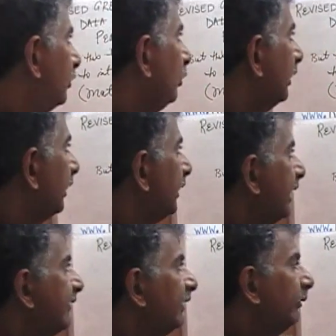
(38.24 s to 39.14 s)
two hundred
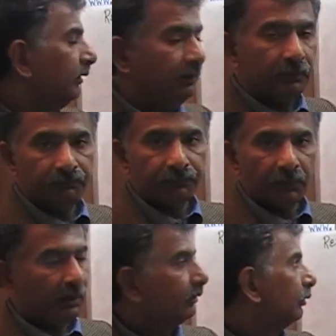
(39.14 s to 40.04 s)
ninety-seven,
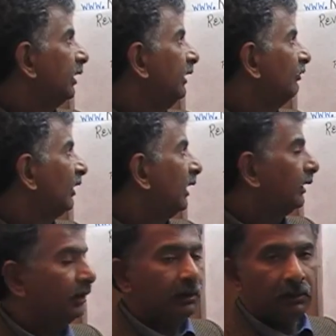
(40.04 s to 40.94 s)
and today is
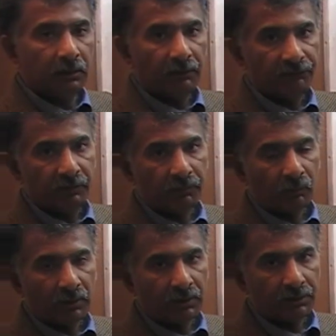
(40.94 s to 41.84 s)
our lesson number
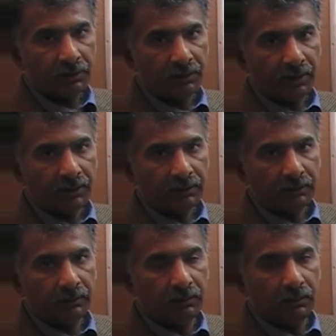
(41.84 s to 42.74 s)
one hundred ninety.
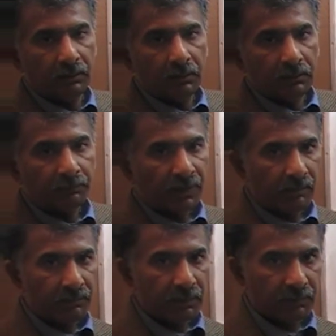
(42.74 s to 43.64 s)
The
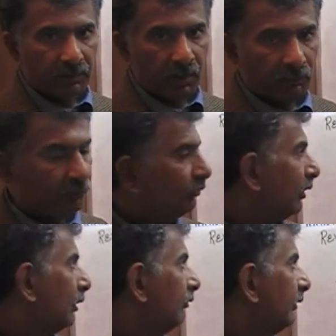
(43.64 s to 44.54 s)
problem that we are about to
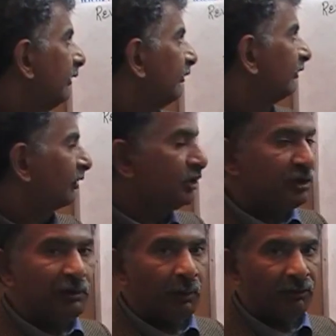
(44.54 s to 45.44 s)
solve is
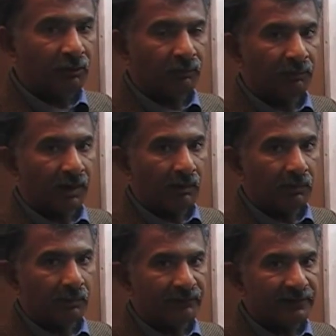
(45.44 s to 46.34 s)
continuation of the problem
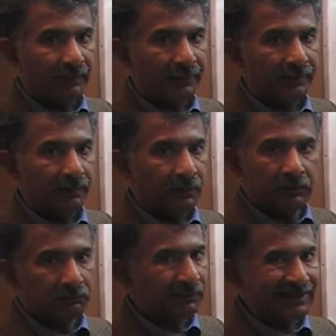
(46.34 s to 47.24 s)
number seven,
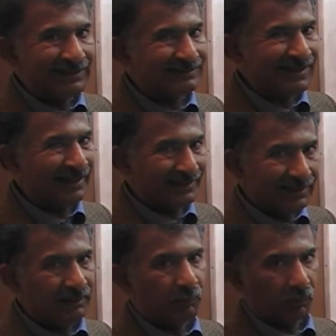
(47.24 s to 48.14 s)
but it is not
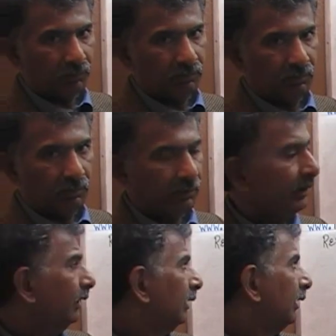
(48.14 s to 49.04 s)
in the book.
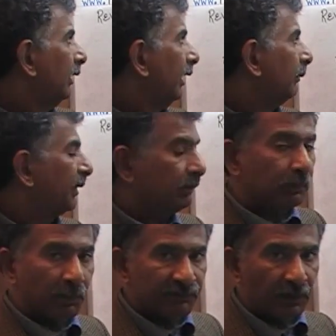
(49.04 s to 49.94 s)
Okay? And problem
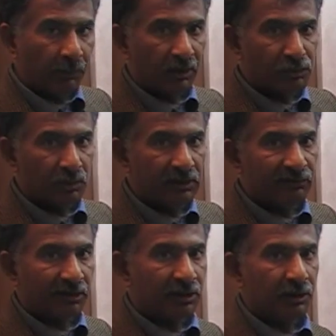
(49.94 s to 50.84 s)
number seven actually is
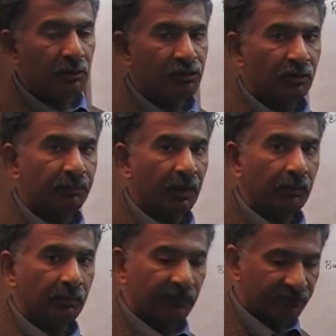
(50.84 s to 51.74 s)
a continuation of
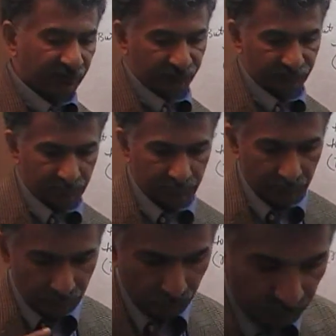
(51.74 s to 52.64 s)
problem number six. So